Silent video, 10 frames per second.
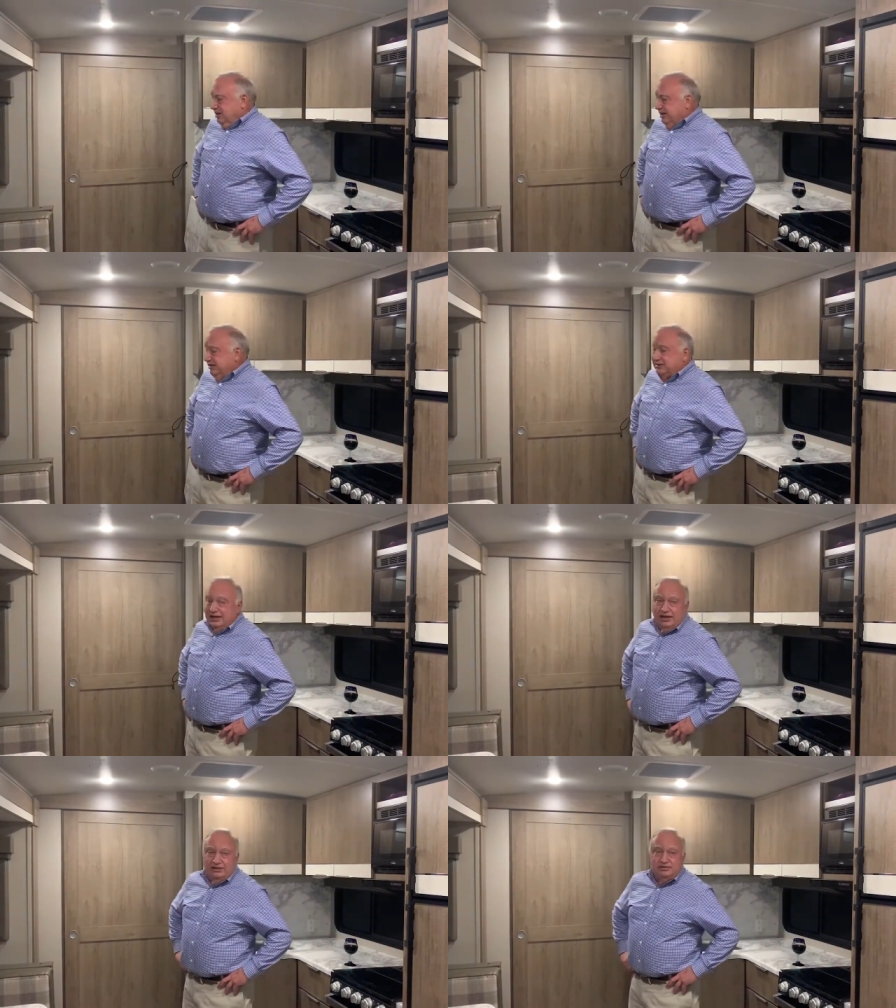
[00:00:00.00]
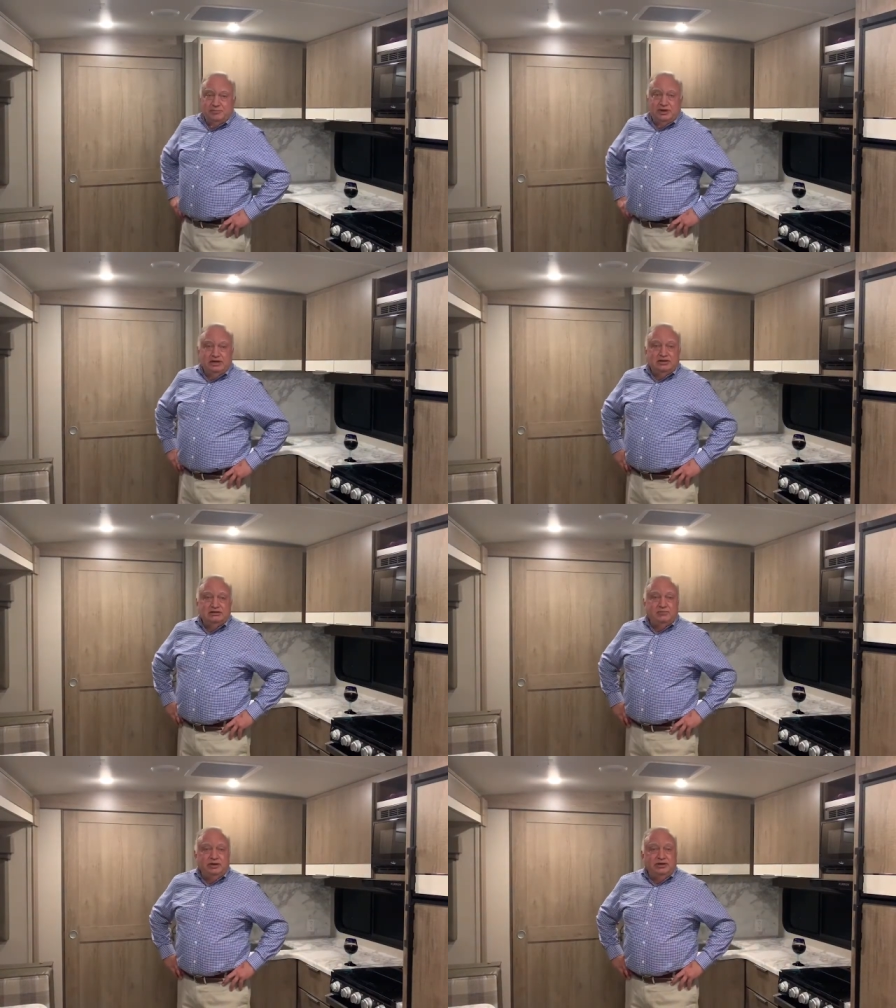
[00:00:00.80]
It has been an
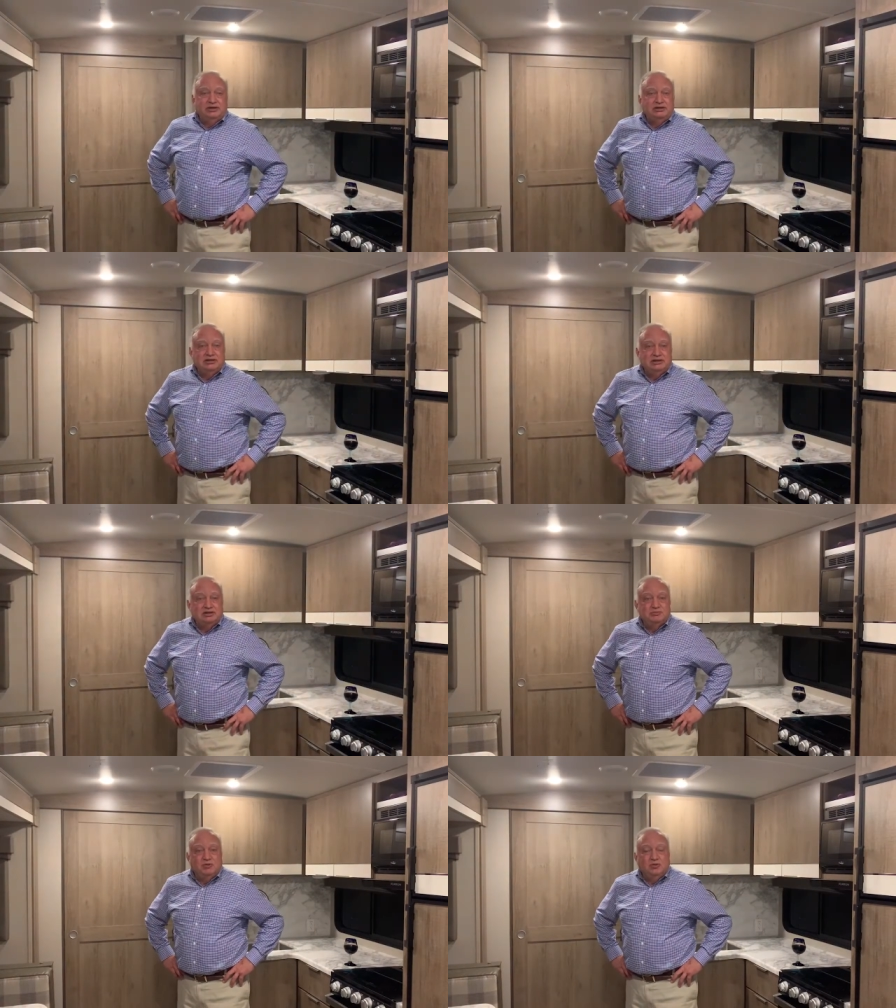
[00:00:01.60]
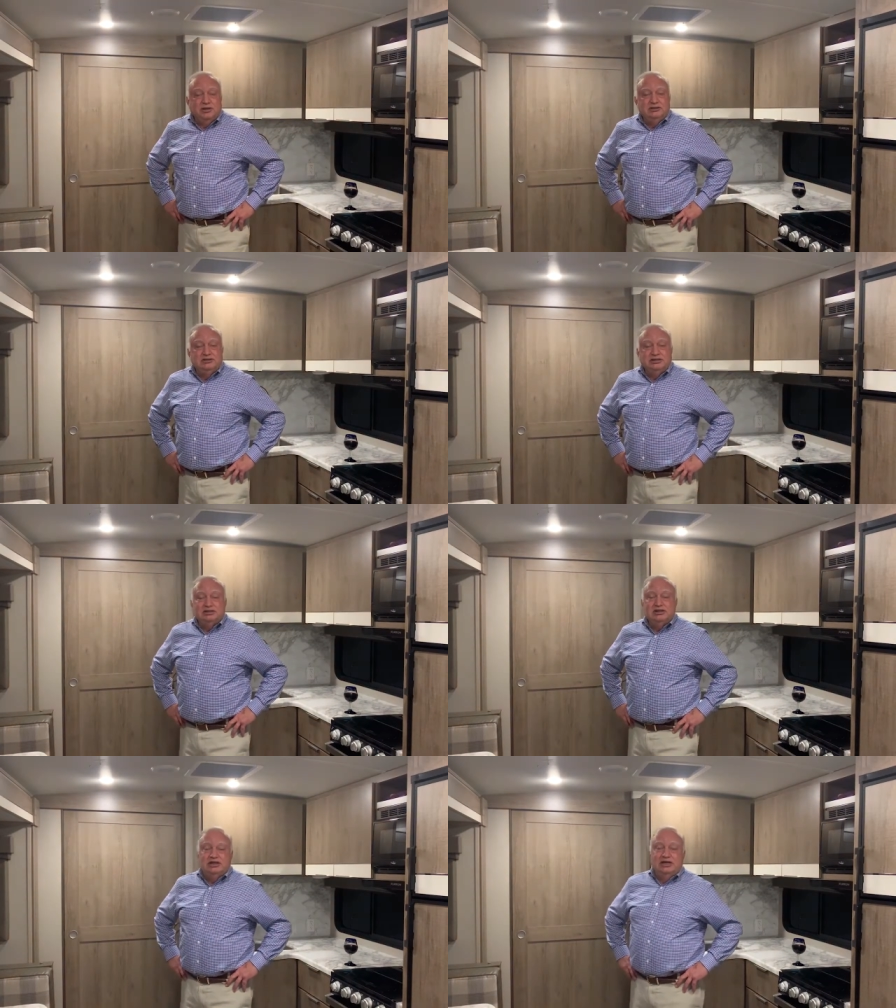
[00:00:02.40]
experience at this point
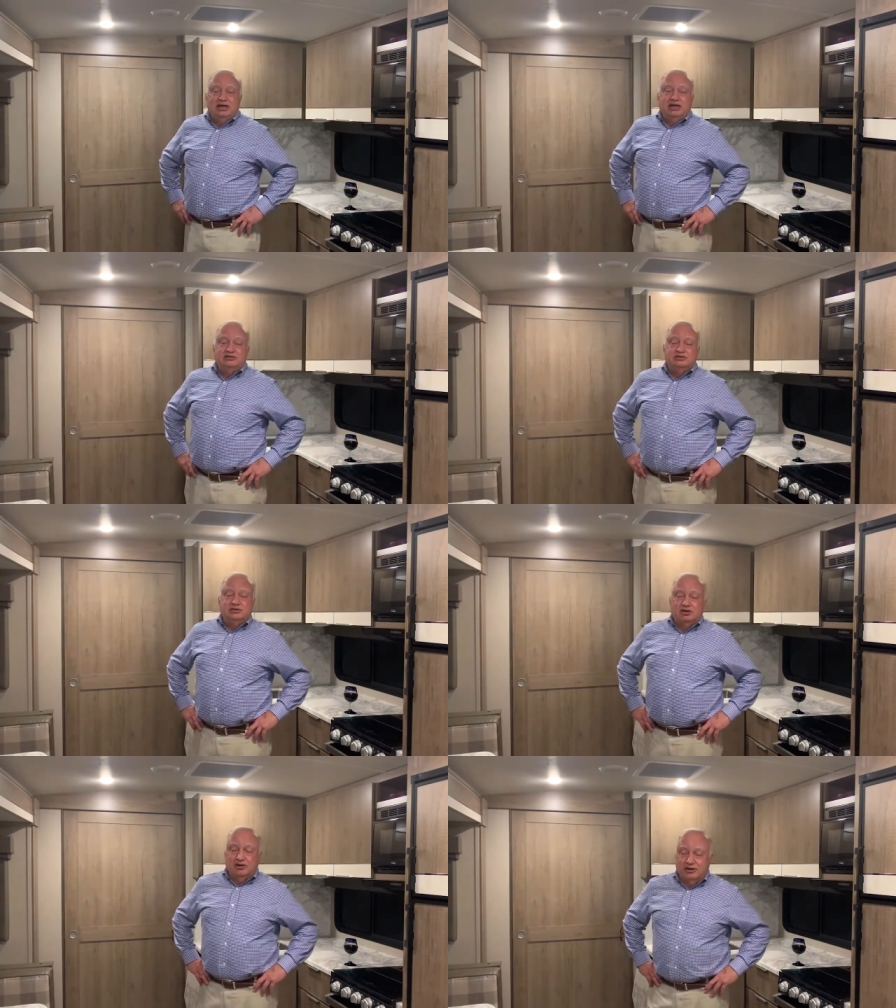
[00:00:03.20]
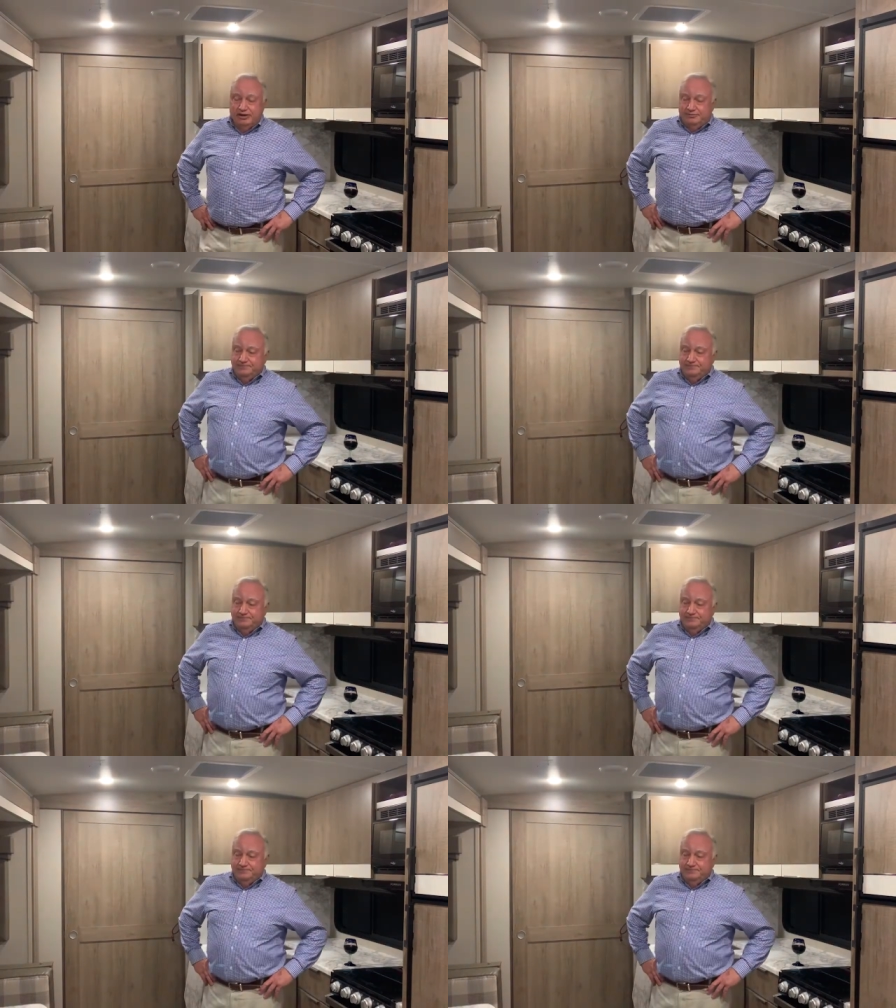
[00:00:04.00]
just in getting started.